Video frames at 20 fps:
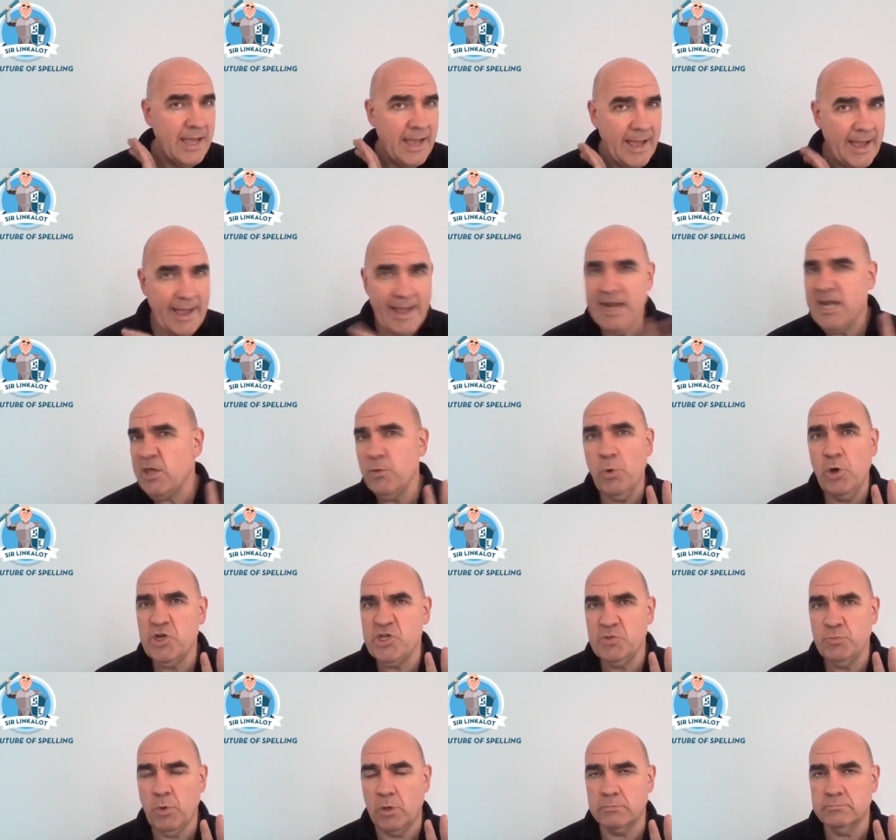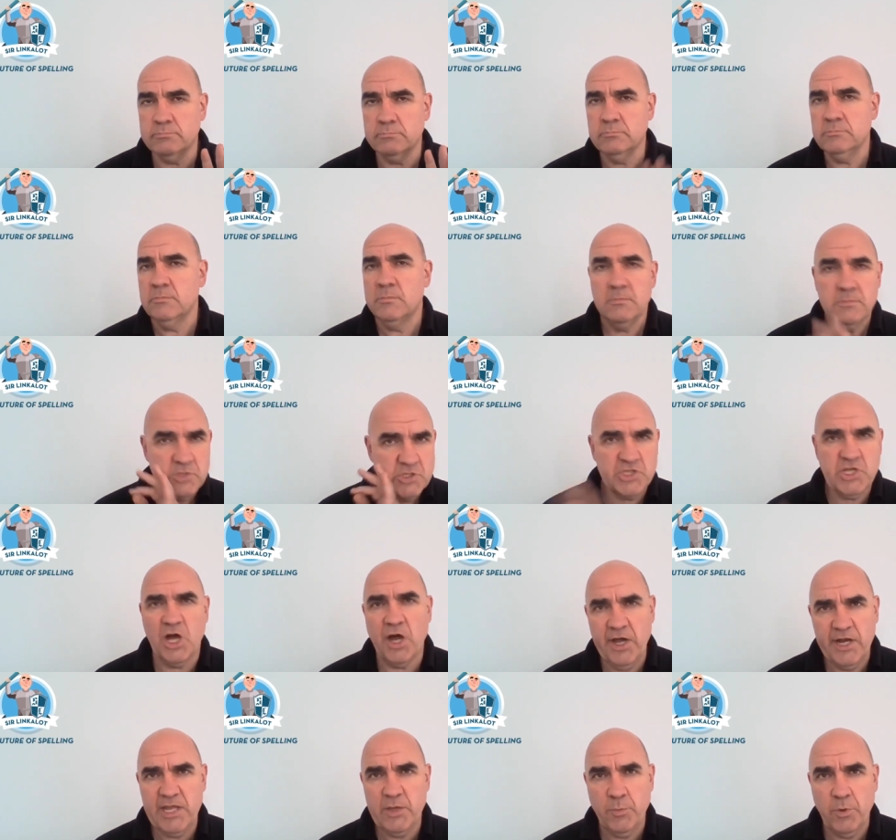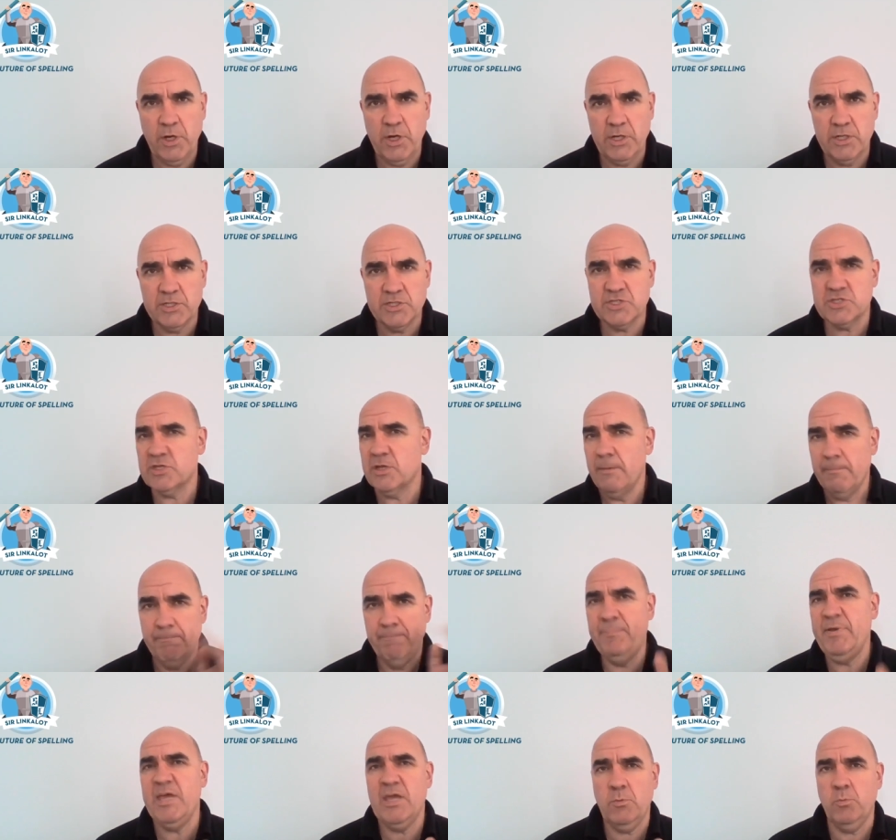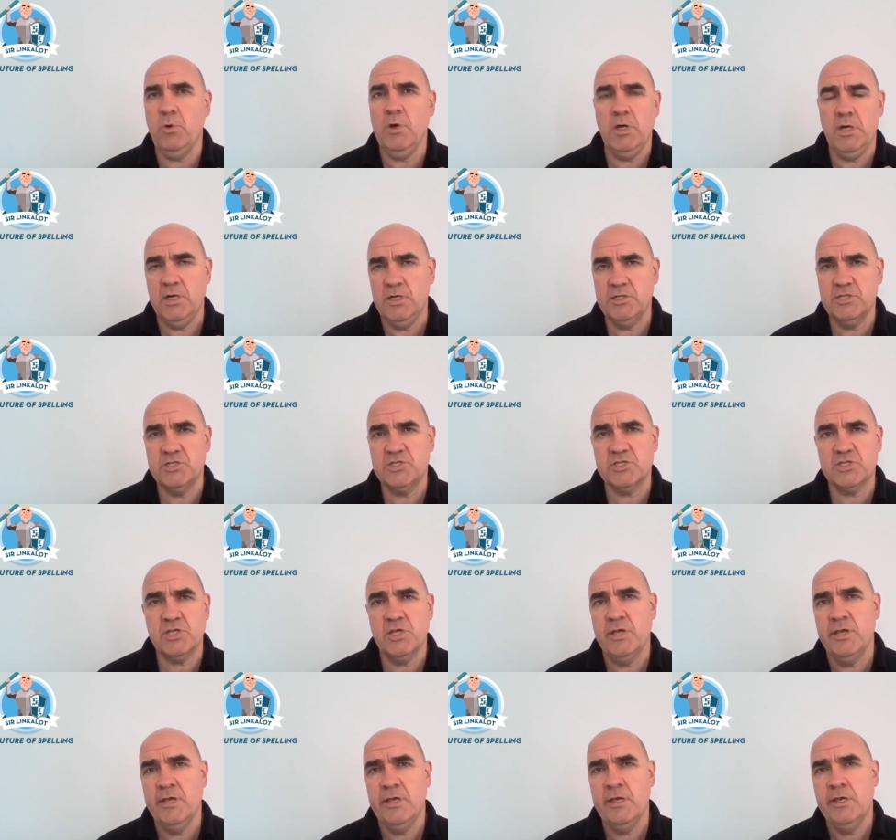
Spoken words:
Any word you want. Tiny words, big words,